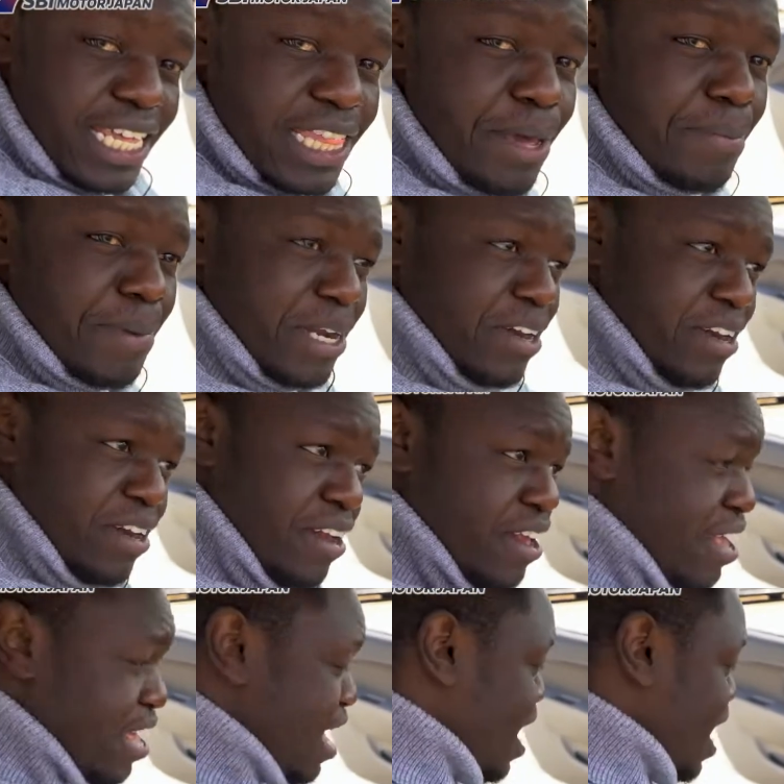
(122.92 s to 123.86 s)
in the middle,
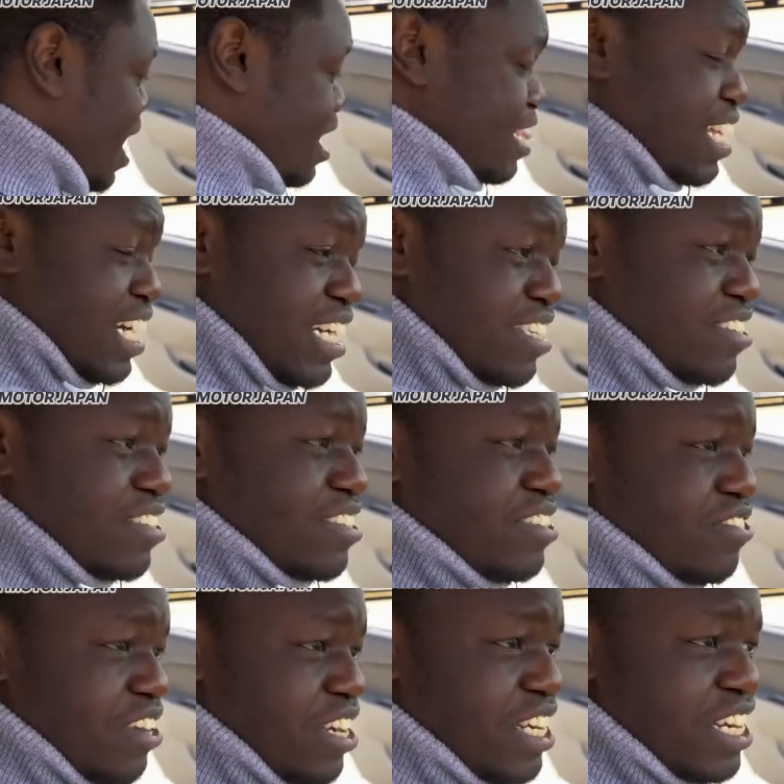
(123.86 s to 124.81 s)
and that
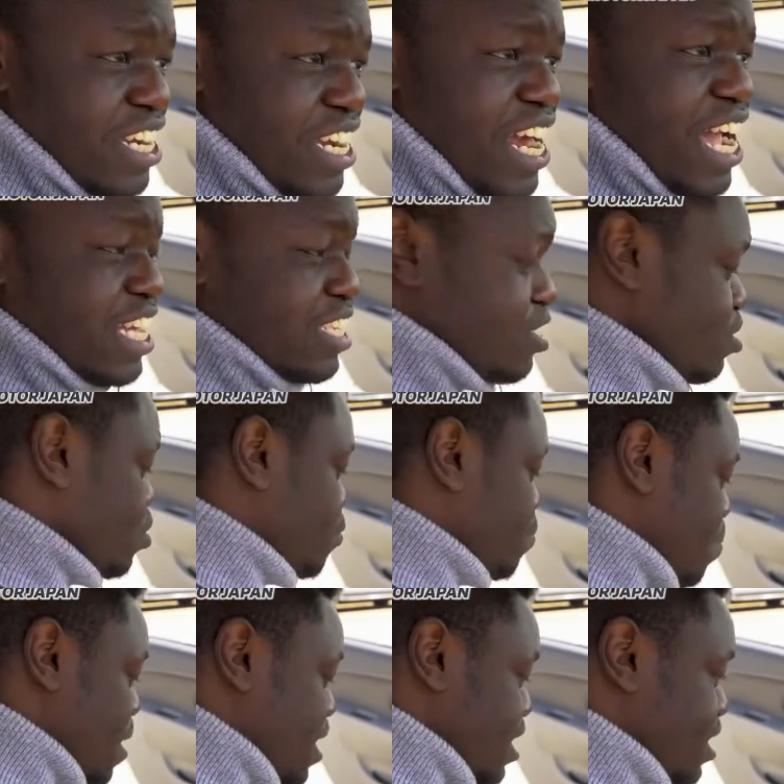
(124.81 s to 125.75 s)
really denies you
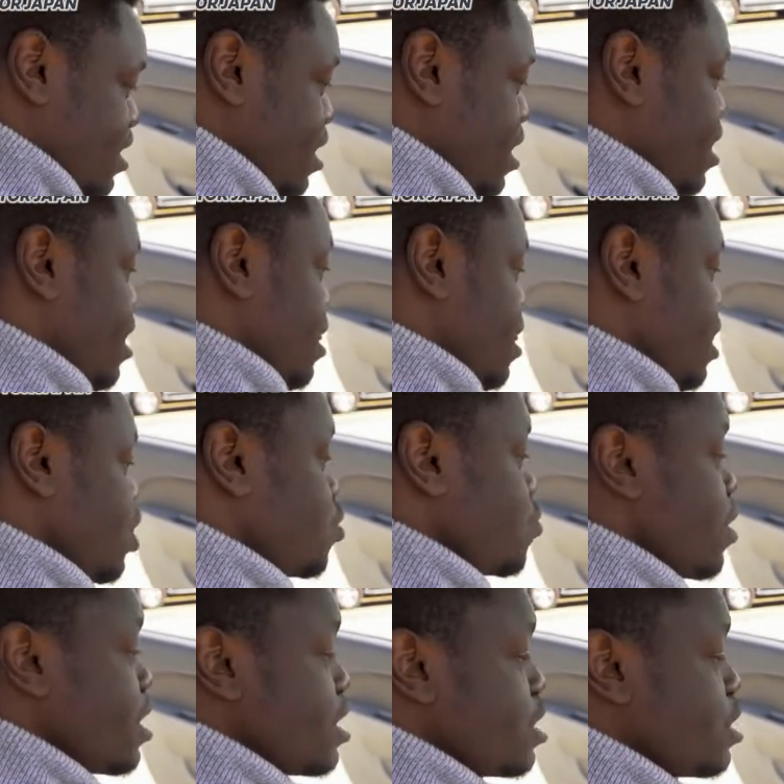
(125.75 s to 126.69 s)
space. This
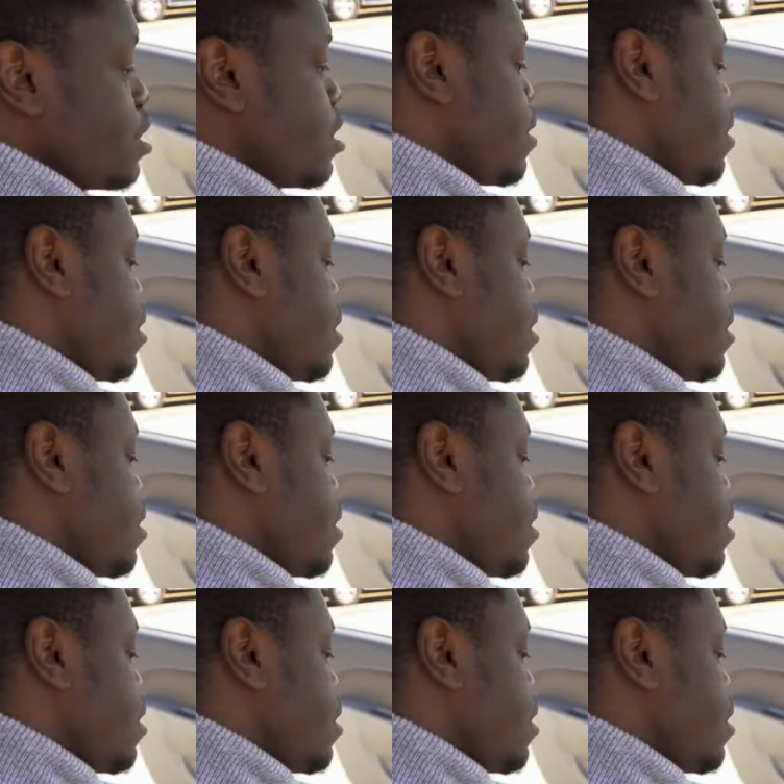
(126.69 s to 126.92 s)
one is